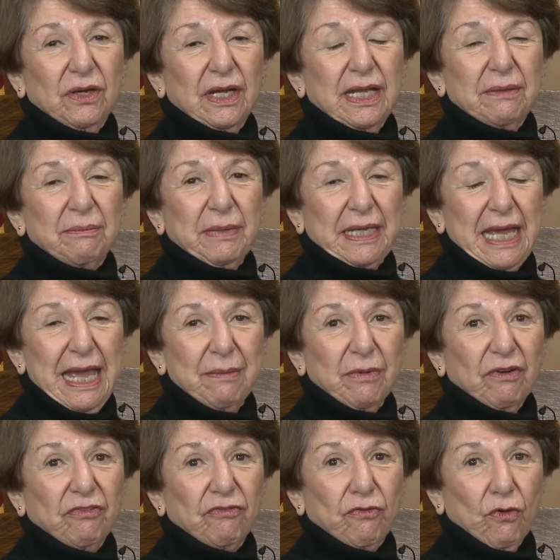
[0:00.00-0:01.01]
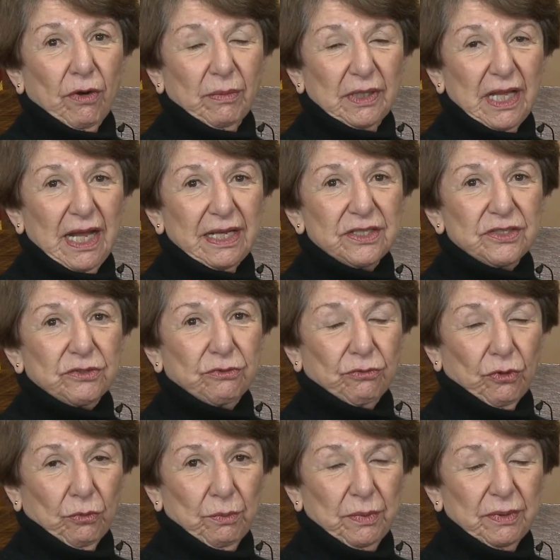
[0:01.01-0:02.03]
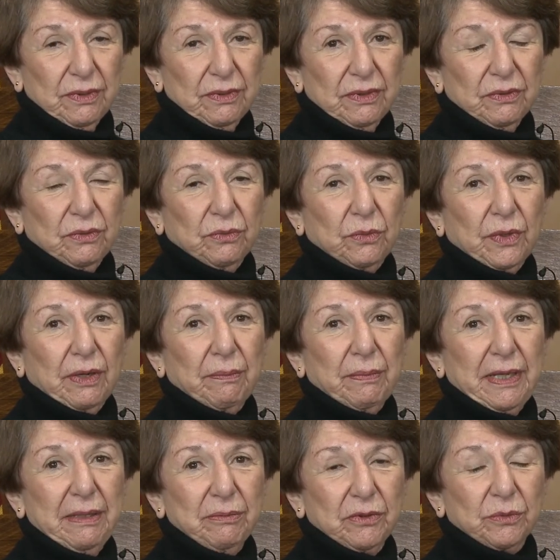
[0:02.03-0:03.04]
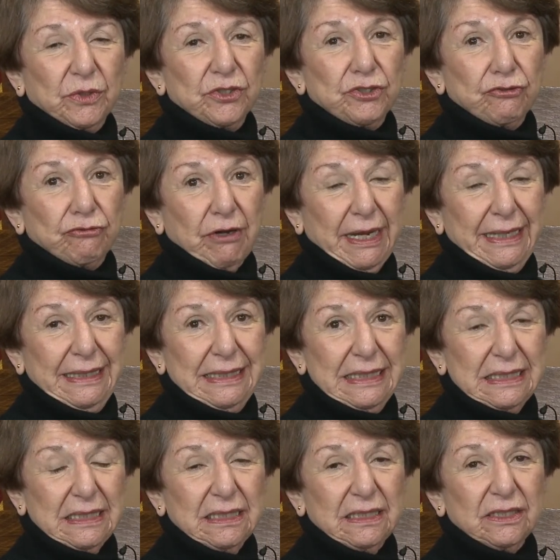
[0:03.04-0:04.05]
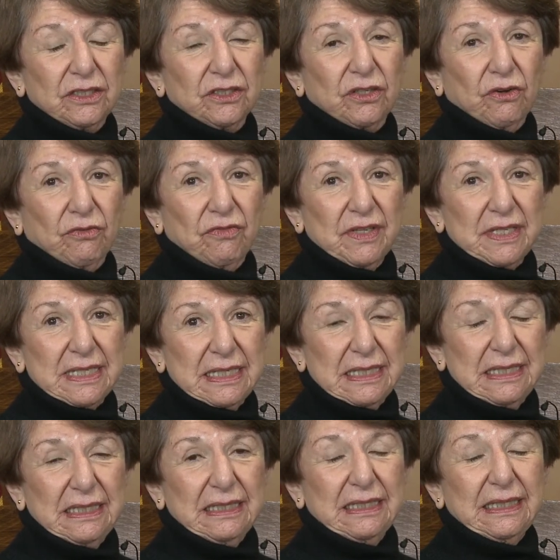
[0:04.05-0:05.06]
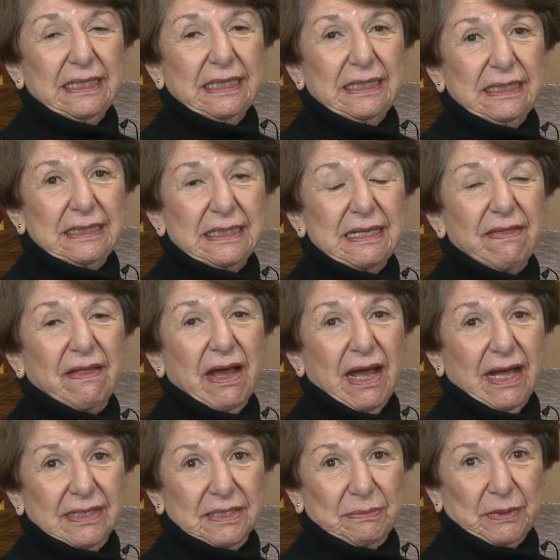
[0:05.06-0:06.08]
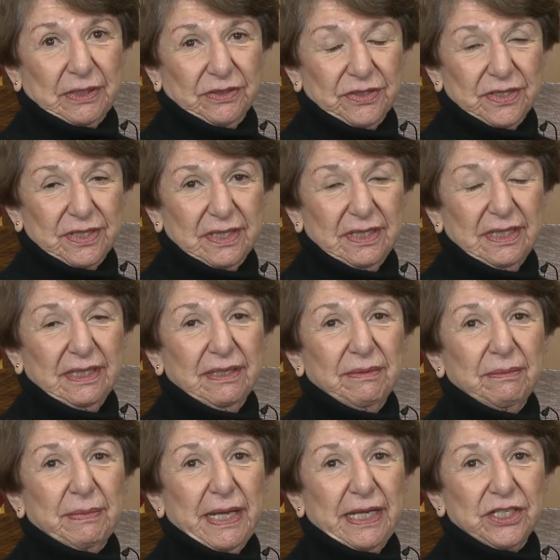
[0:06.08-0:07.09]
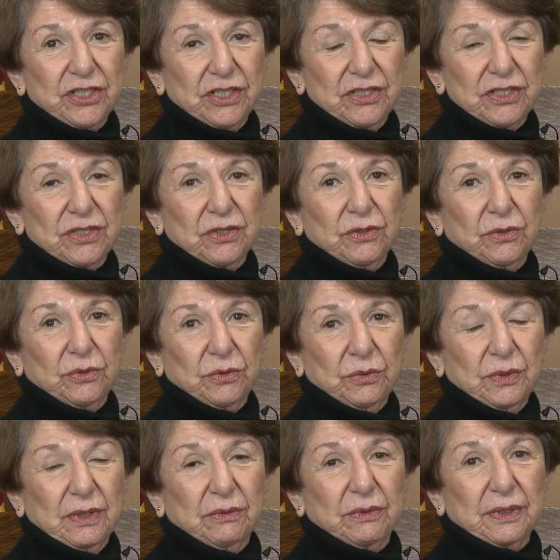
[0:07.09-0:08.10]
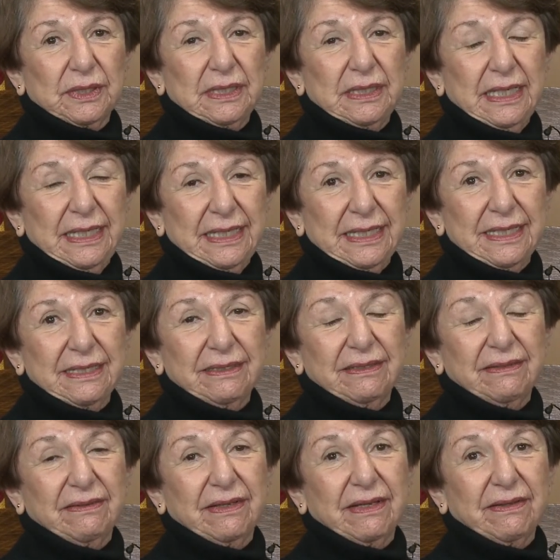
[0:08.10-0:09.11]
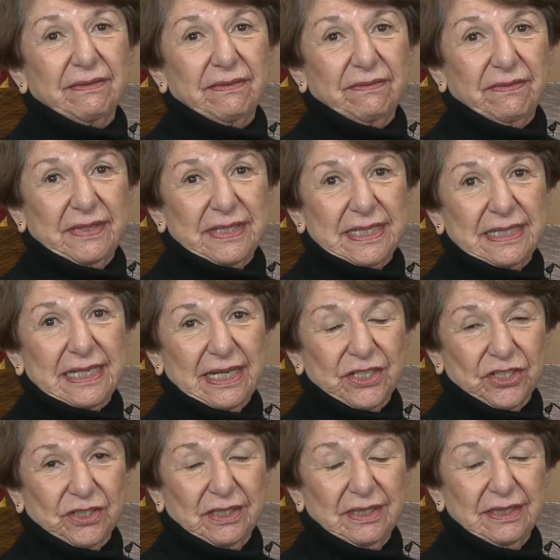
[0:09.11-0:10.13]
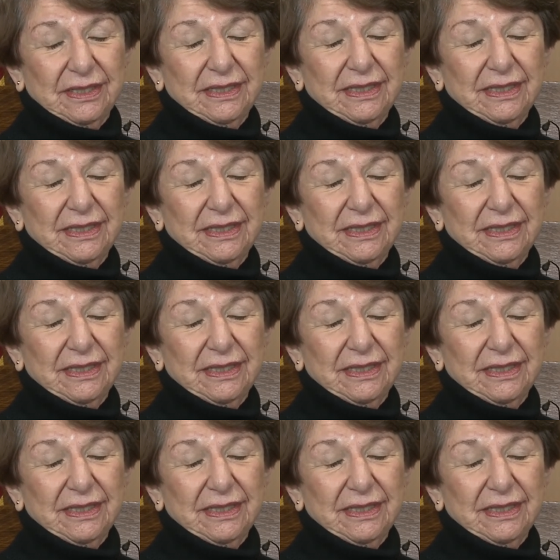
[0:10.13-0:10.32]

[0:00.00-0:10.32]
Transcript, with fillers: It became a formalized group where people were trained to go visit in the hospitals patients who needed visitation.